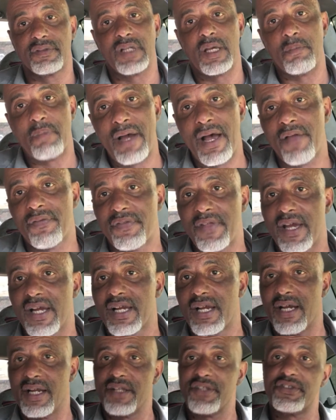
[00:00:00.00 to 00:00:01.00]
about that
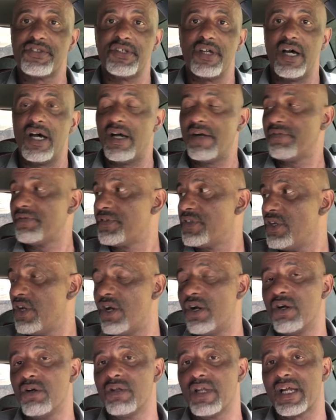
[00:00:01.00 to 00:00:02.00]
kind of stuff. You
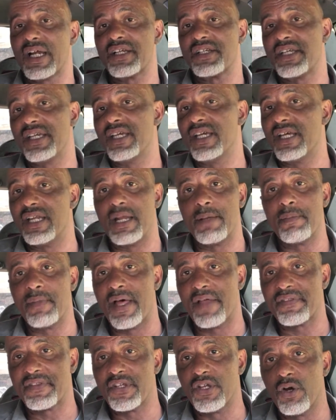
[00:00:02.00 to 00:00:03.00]
know, like again, I'm
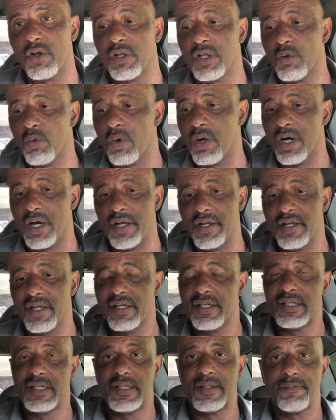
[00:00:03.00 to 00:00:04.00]
not the only
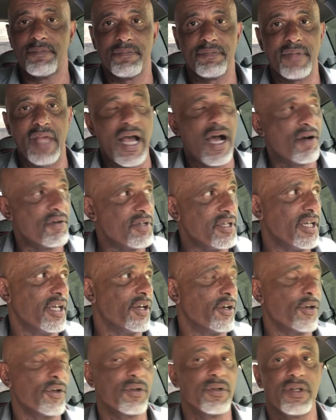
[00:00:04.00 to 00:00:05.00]
one out
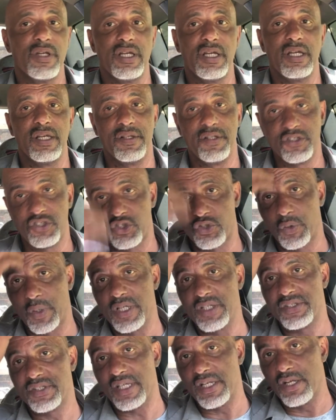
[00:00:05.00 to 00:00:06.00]
here in the
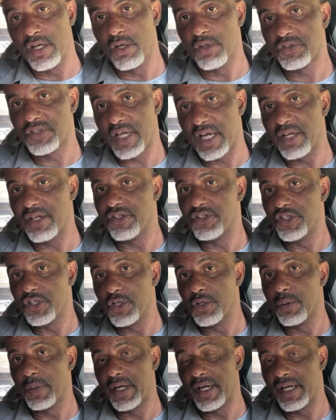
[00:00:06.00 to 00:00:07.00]
streets that knows how to
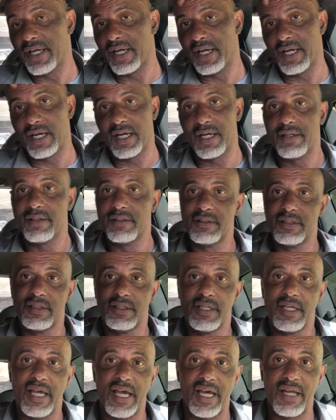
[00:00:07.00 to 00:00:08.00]
do a uh,
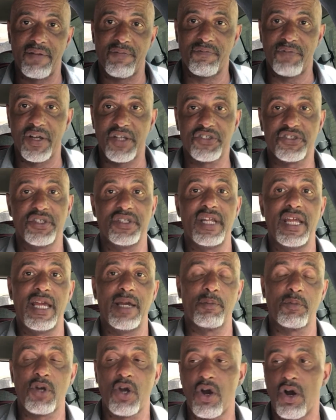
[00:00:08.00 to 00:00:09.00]
how to fix a
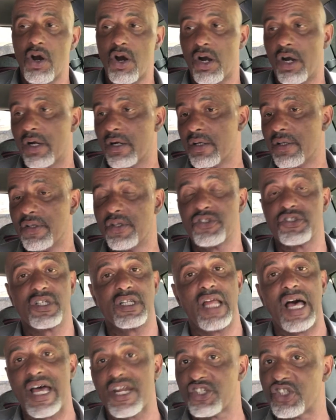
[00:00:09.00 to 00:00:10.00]
damn car. There's a
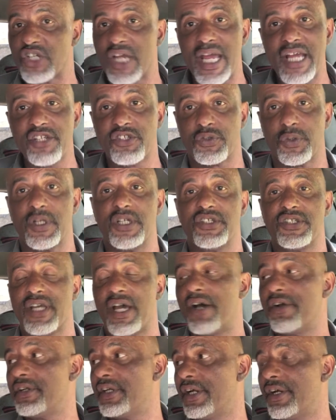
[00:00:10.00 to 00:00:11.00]
lot of shade trees
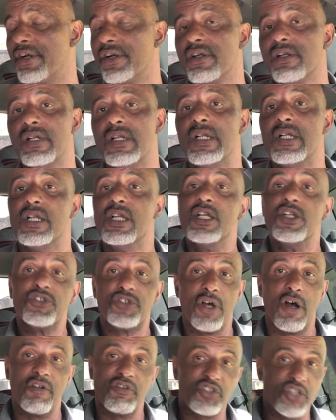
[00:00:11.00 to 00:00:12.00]
out here.
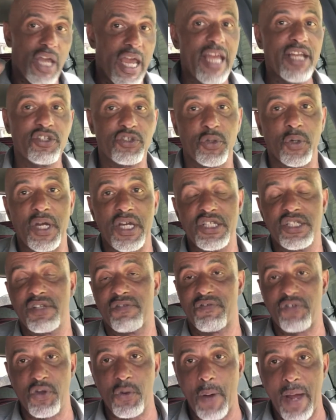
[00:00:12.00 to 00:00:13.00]
So shade trees,
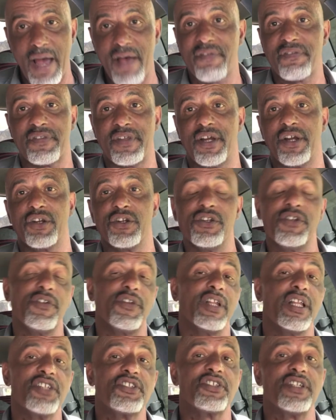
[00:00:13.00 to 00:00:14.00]
if you're out there and
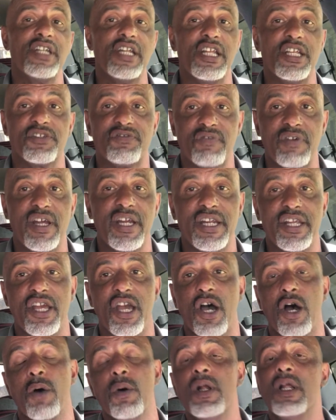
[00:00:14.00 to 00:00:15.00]
you listen to this
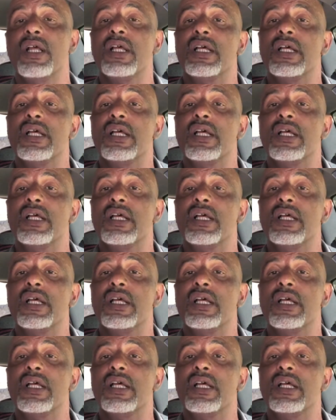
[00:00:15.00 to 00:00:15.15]
video,